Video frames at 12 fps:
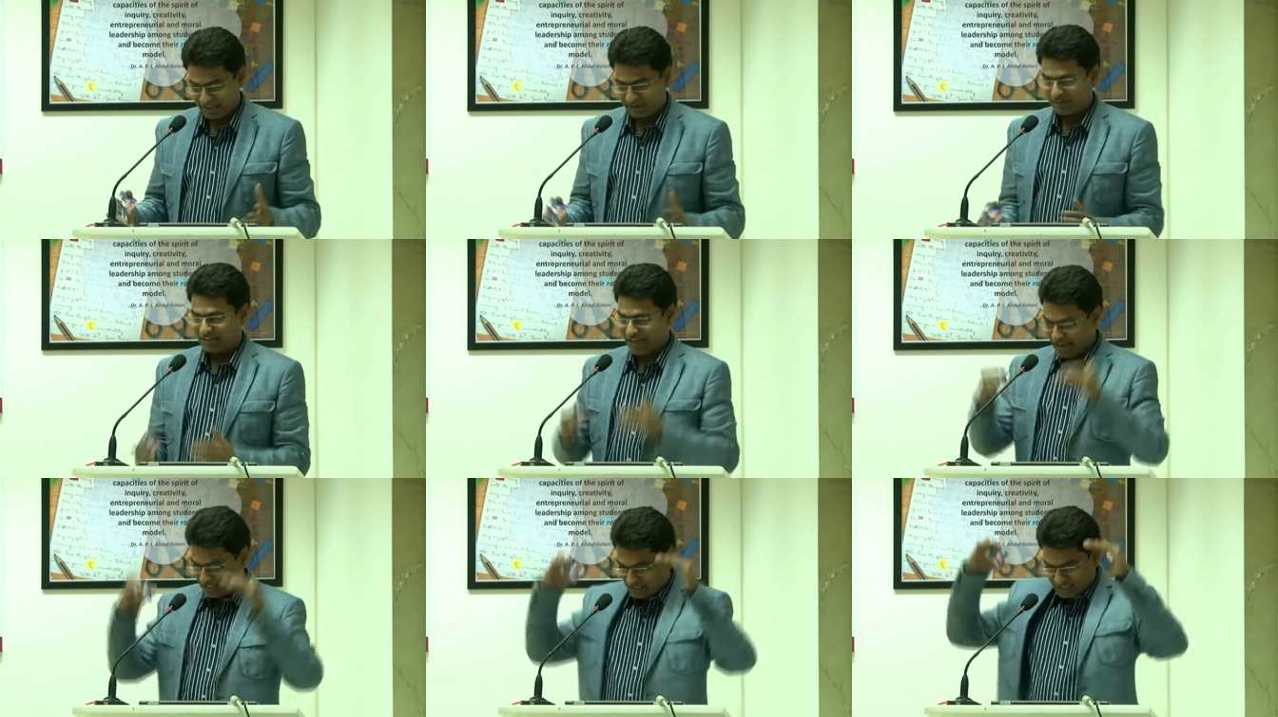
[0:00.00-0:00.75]
You know,
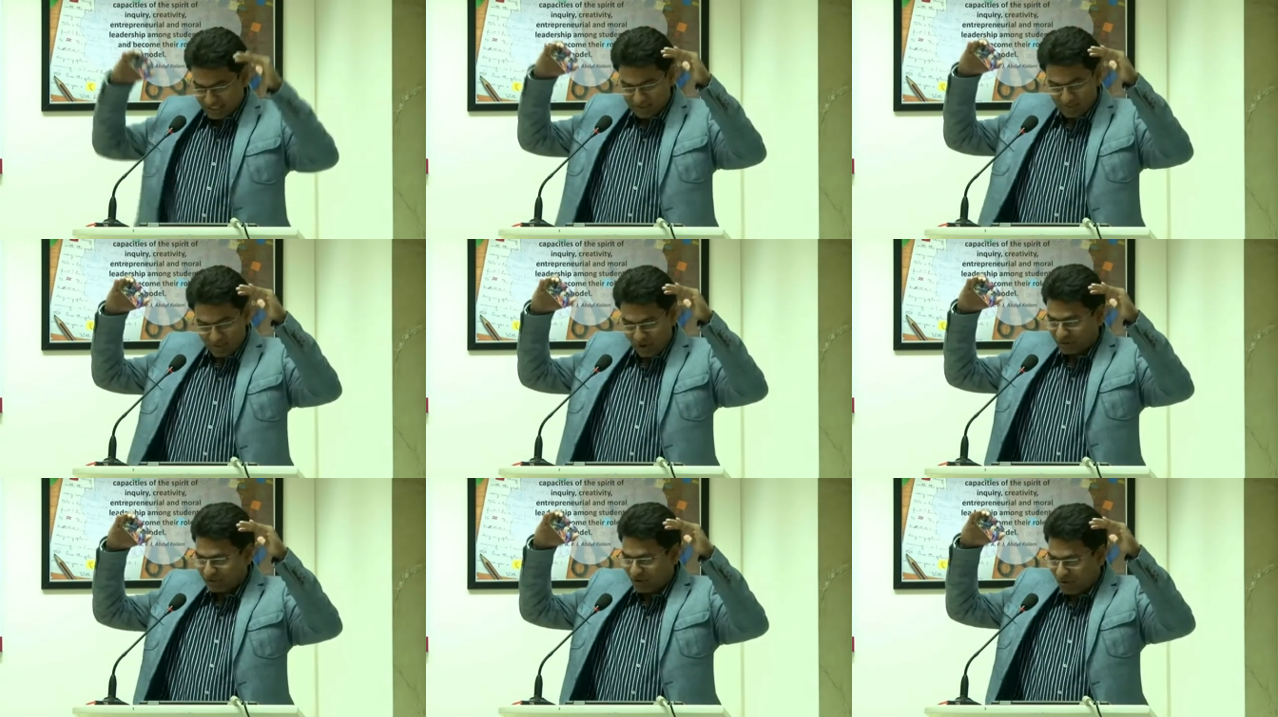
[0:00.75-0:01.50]
that just
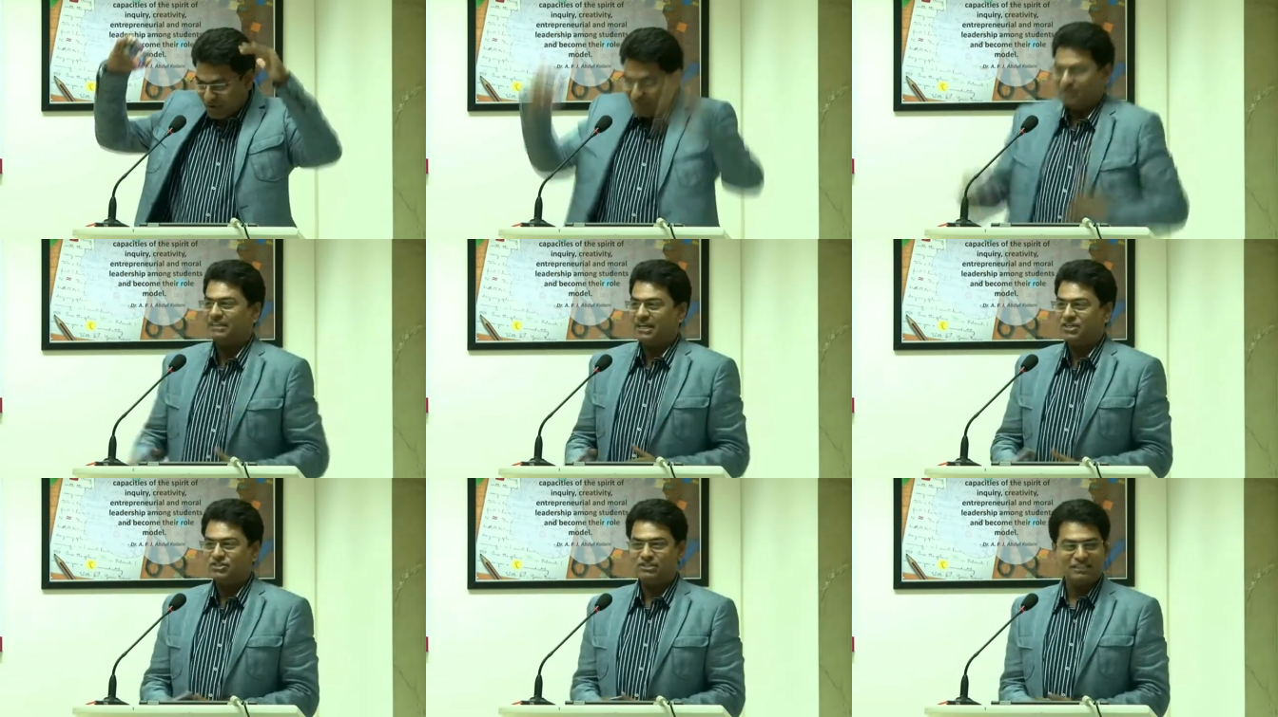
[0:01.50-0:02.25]
brought the whole
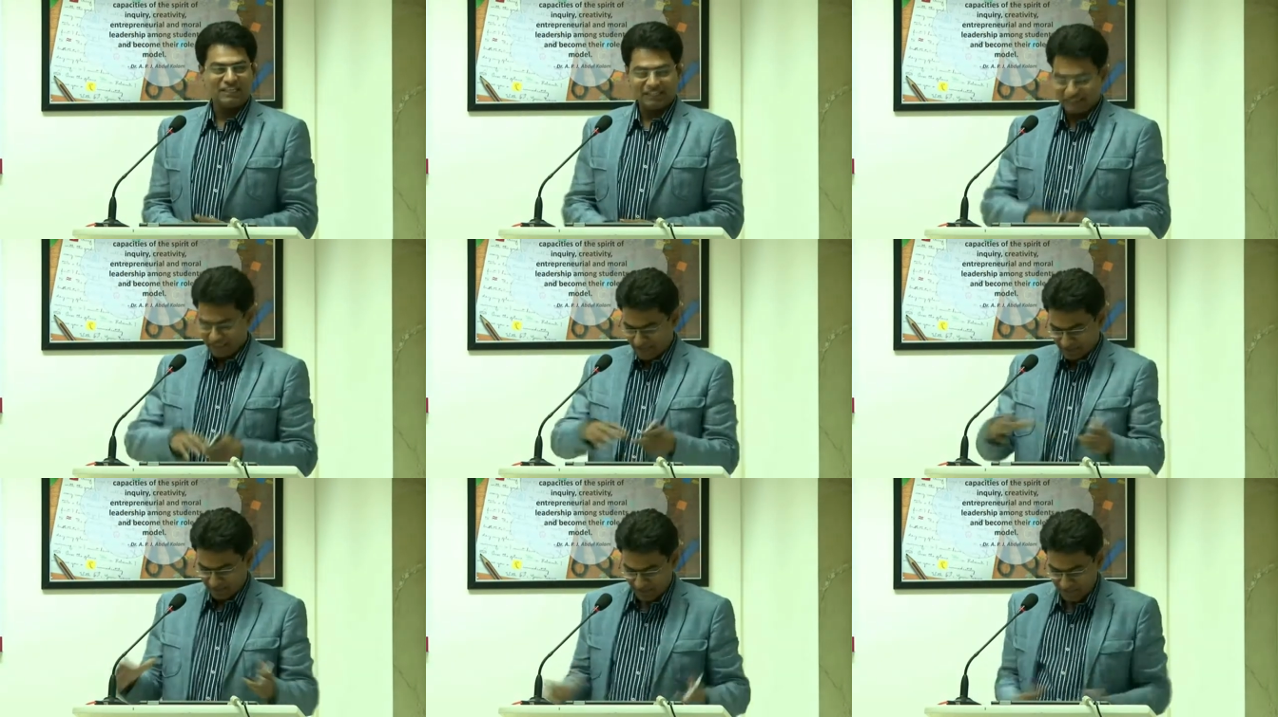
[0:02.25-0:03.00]
tension in
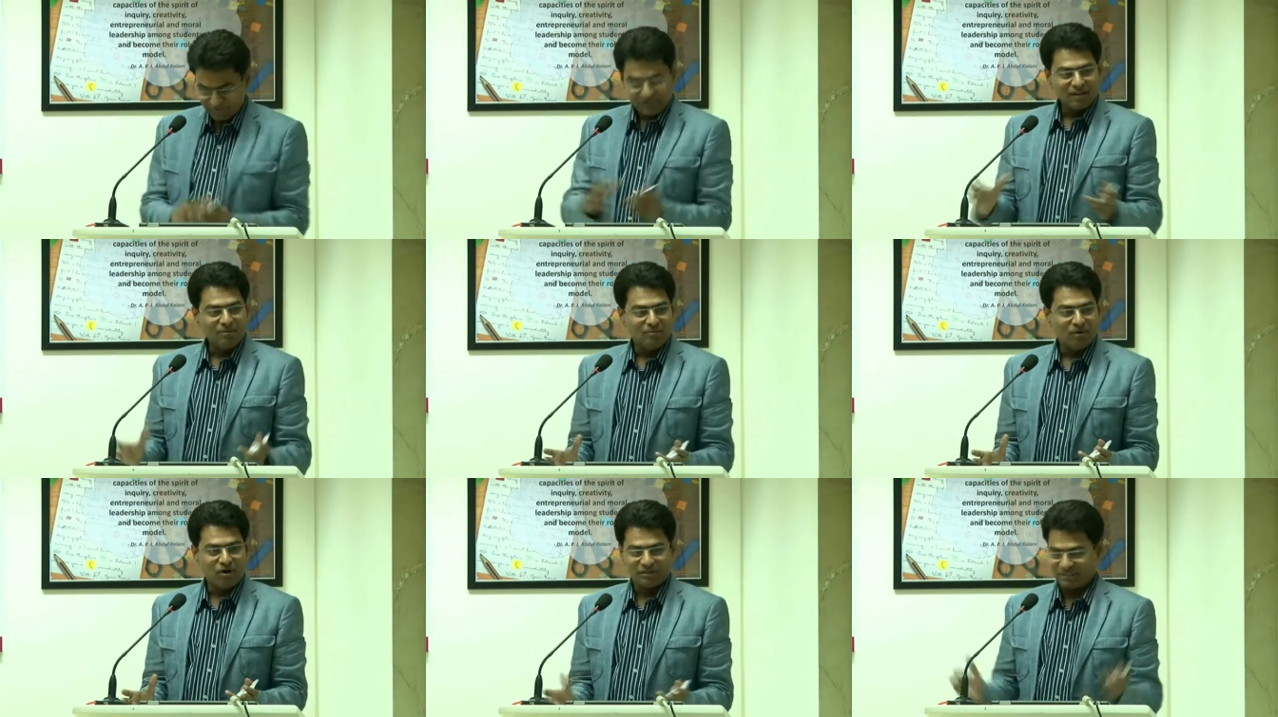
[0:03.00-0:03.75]
that
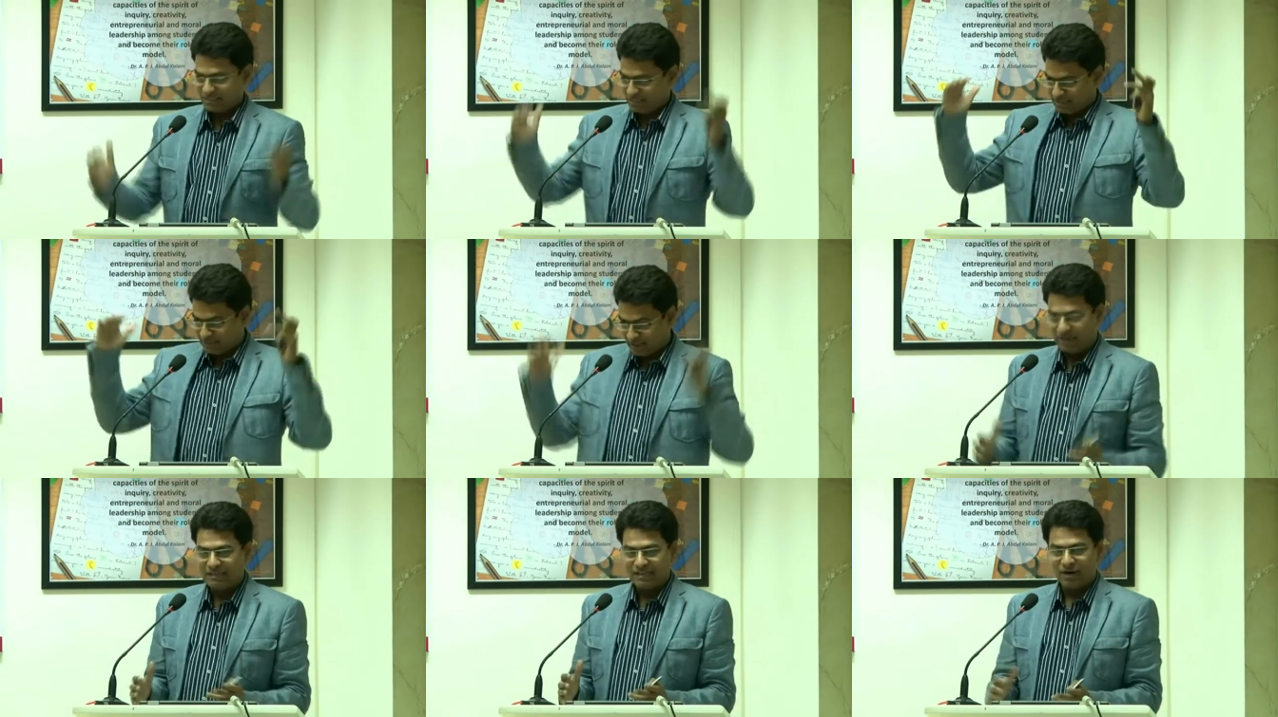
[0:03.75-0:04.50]
mosque,
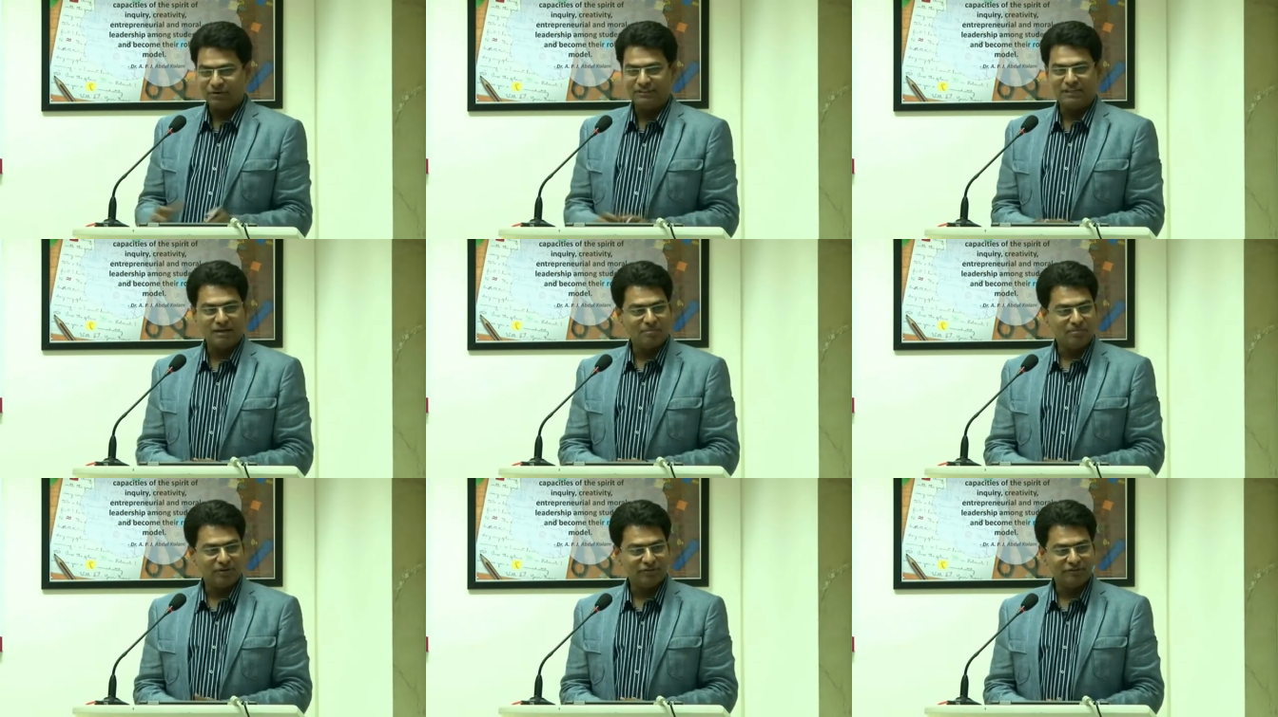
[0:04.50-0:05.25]
suddenly down in the
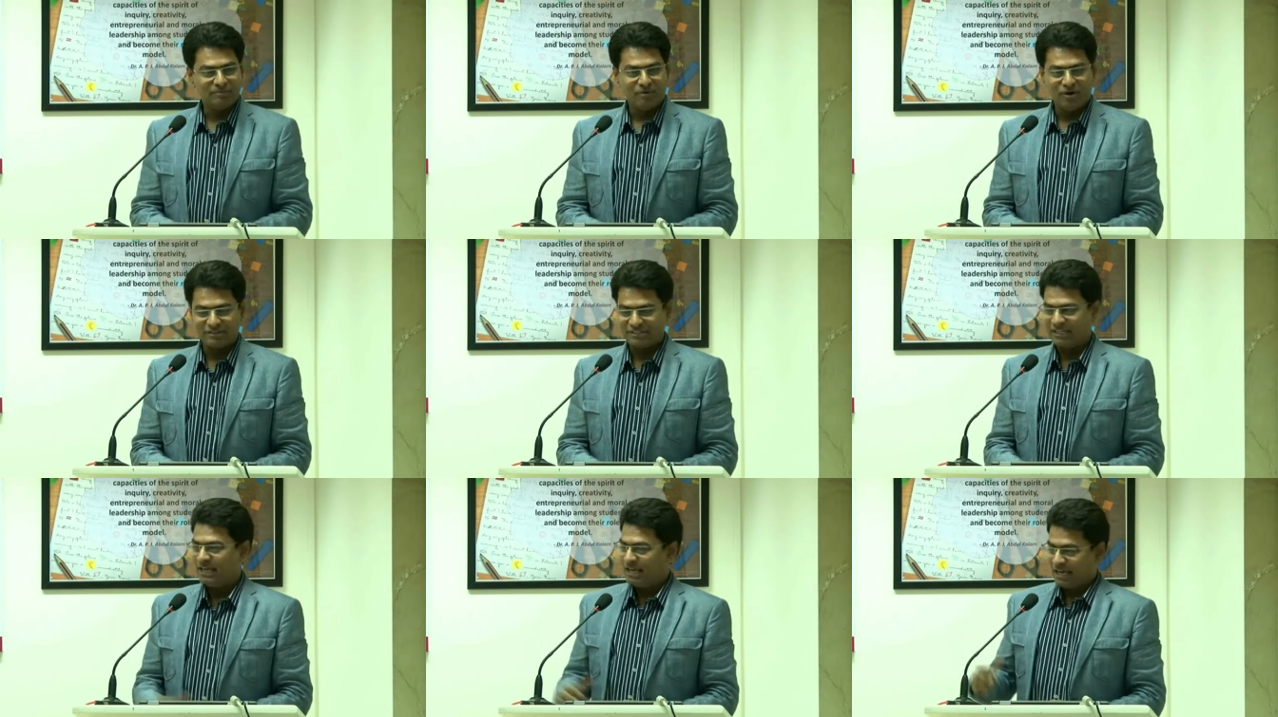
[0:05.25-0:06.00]
compound of the mosque.